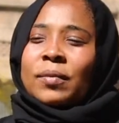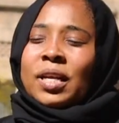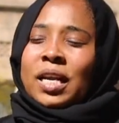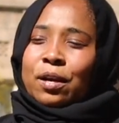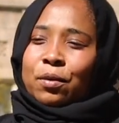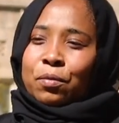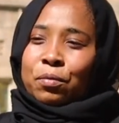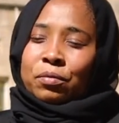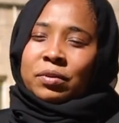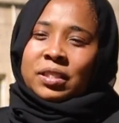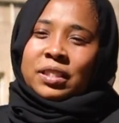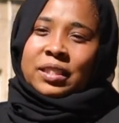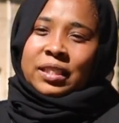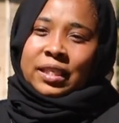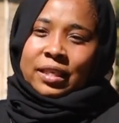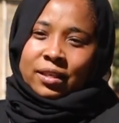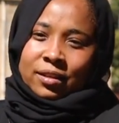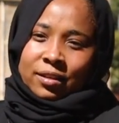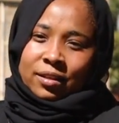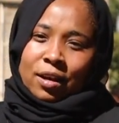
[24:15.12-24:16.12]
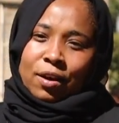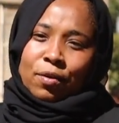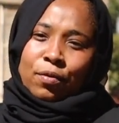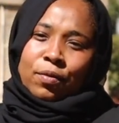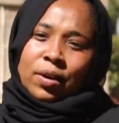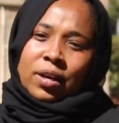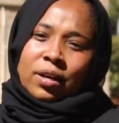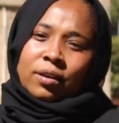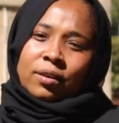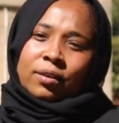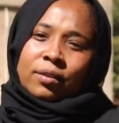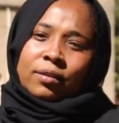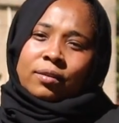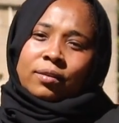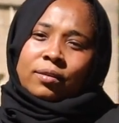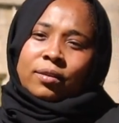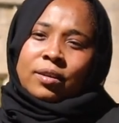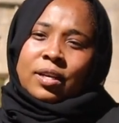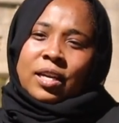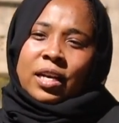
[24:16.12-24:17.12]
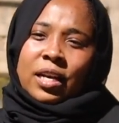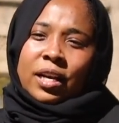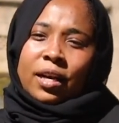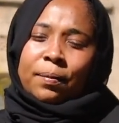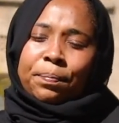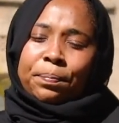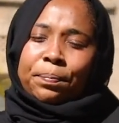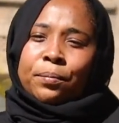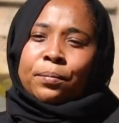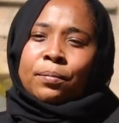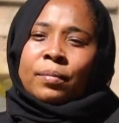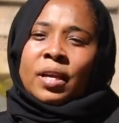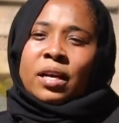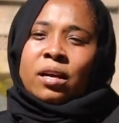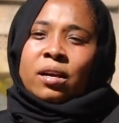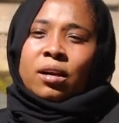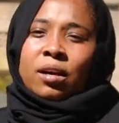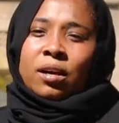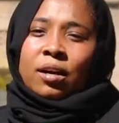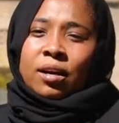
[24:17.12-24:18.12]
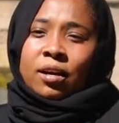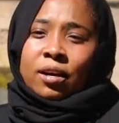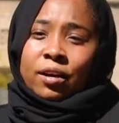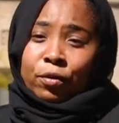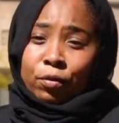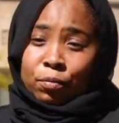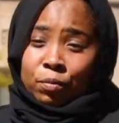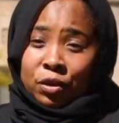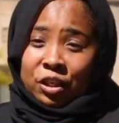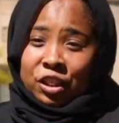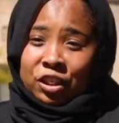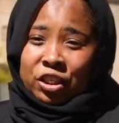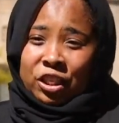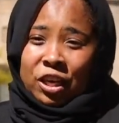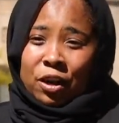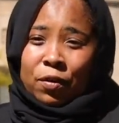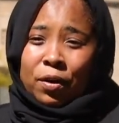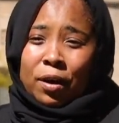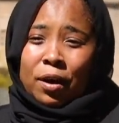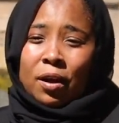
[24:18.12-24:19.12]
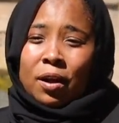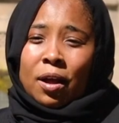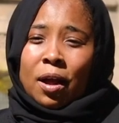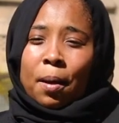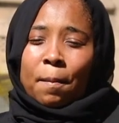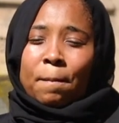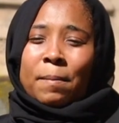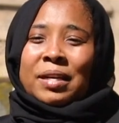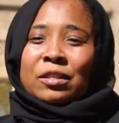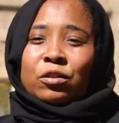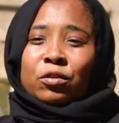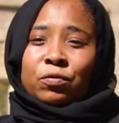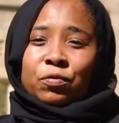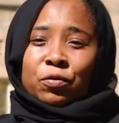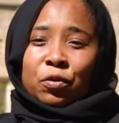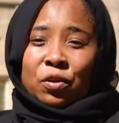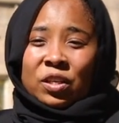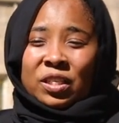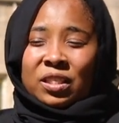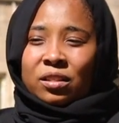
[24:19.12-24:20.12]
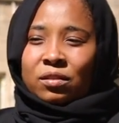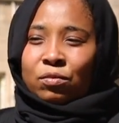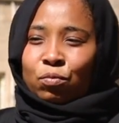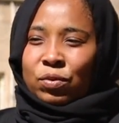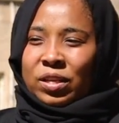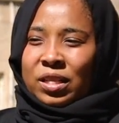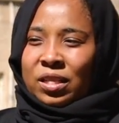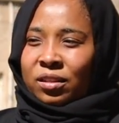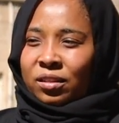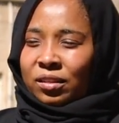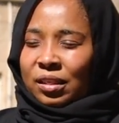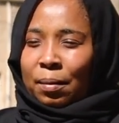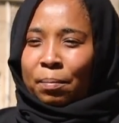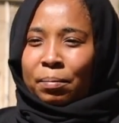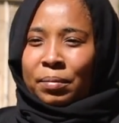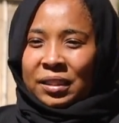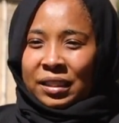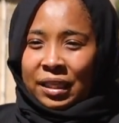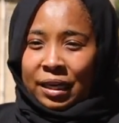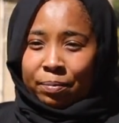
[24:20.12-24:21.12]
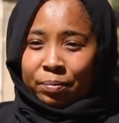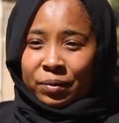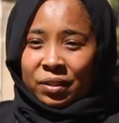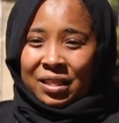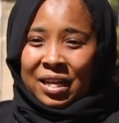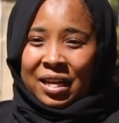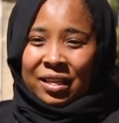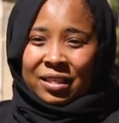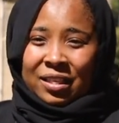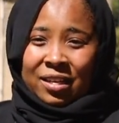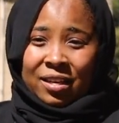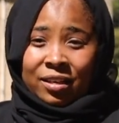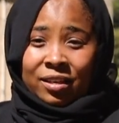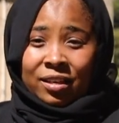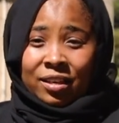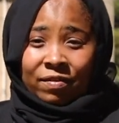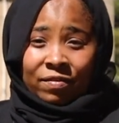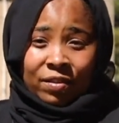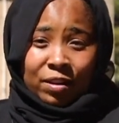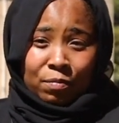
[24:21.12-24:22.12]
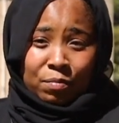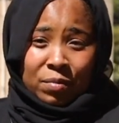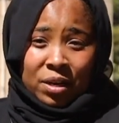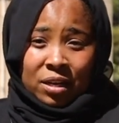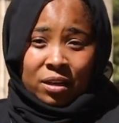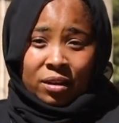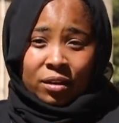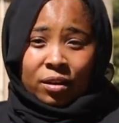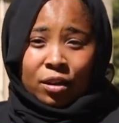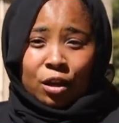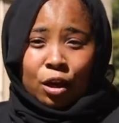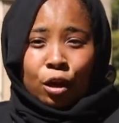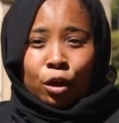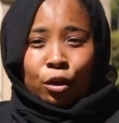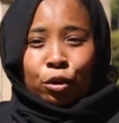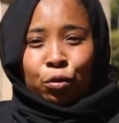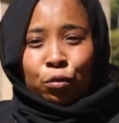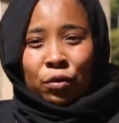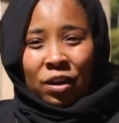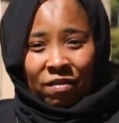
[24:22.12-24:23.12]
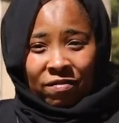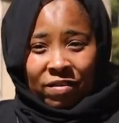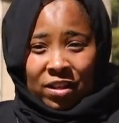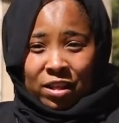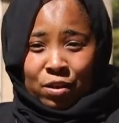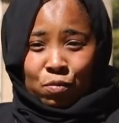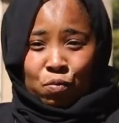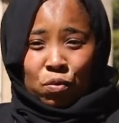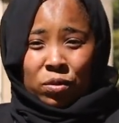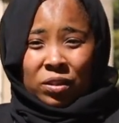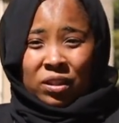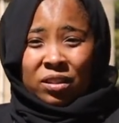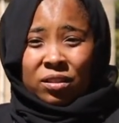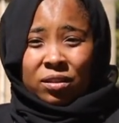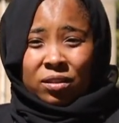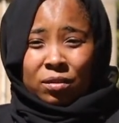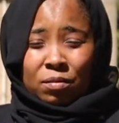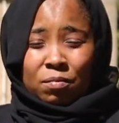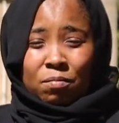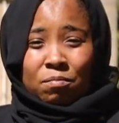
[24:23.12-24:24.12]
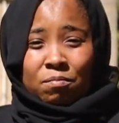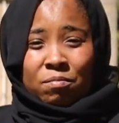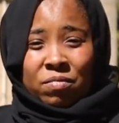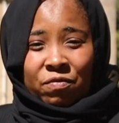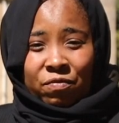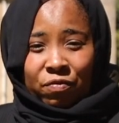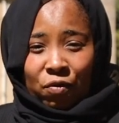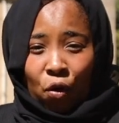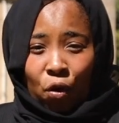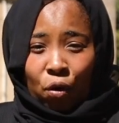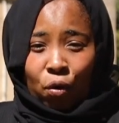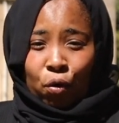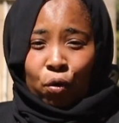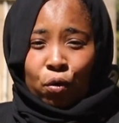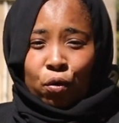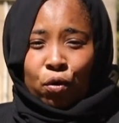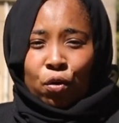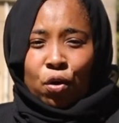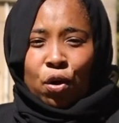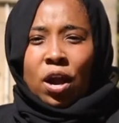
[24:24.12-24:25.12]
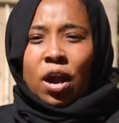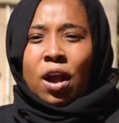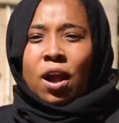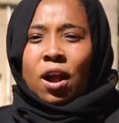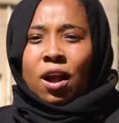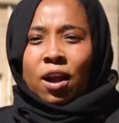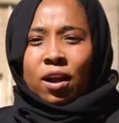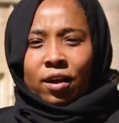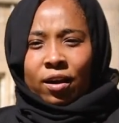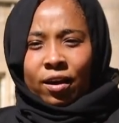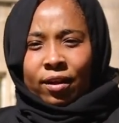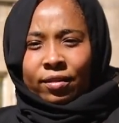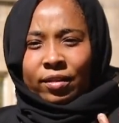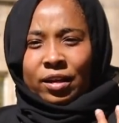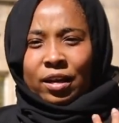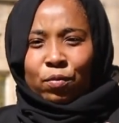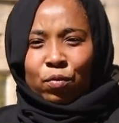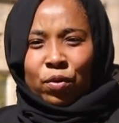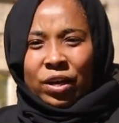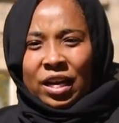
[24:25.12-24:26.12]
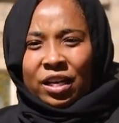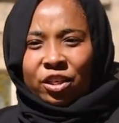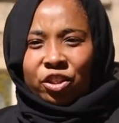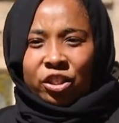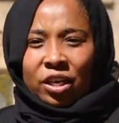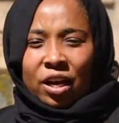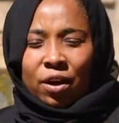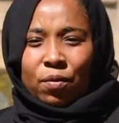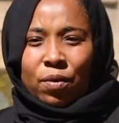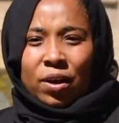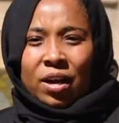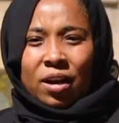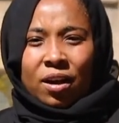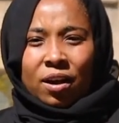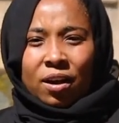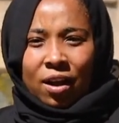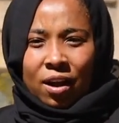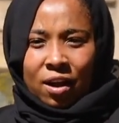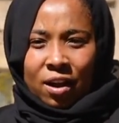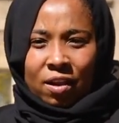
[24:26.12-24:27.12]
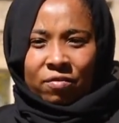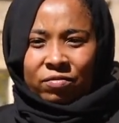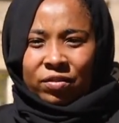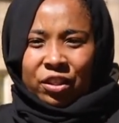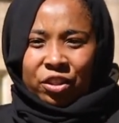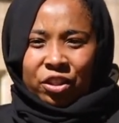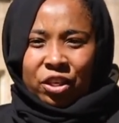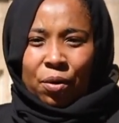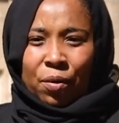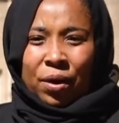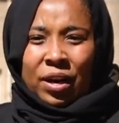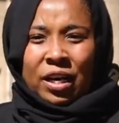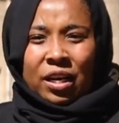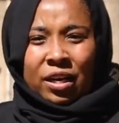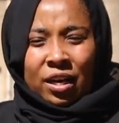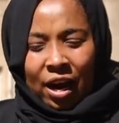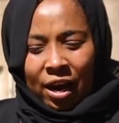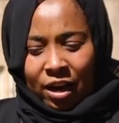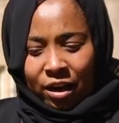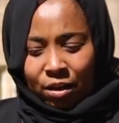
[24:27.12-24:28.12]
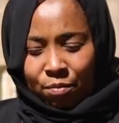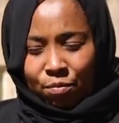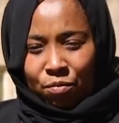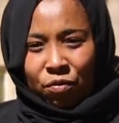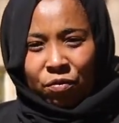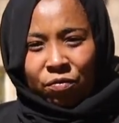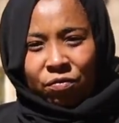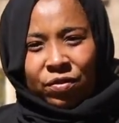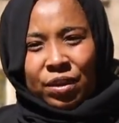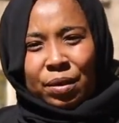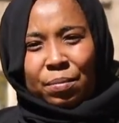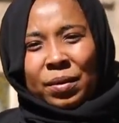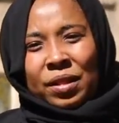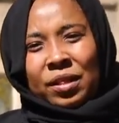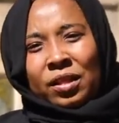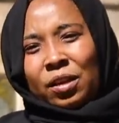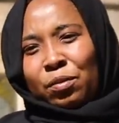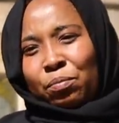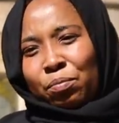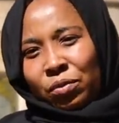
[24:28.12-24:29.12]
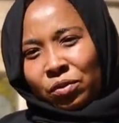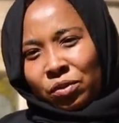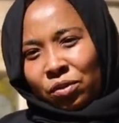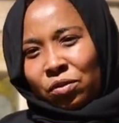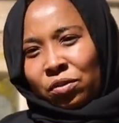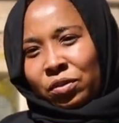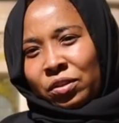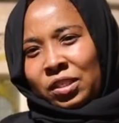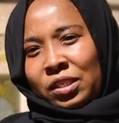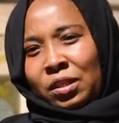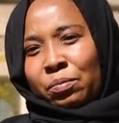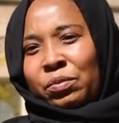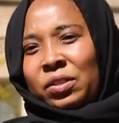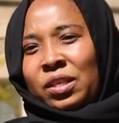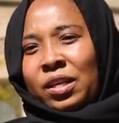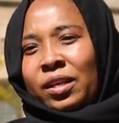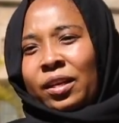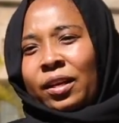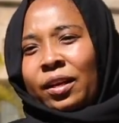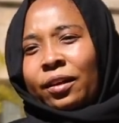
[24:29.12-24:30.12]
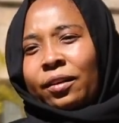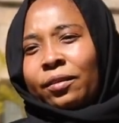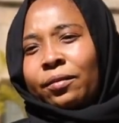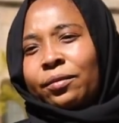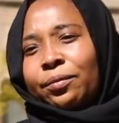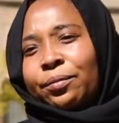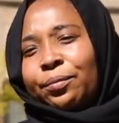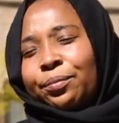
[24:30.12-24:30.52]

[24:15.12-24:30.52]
I could take now a normal shower, but of course with some tapes that he had given me to cover the wounds before. And then when I shower, after showering, I remove them and then put those tapes again.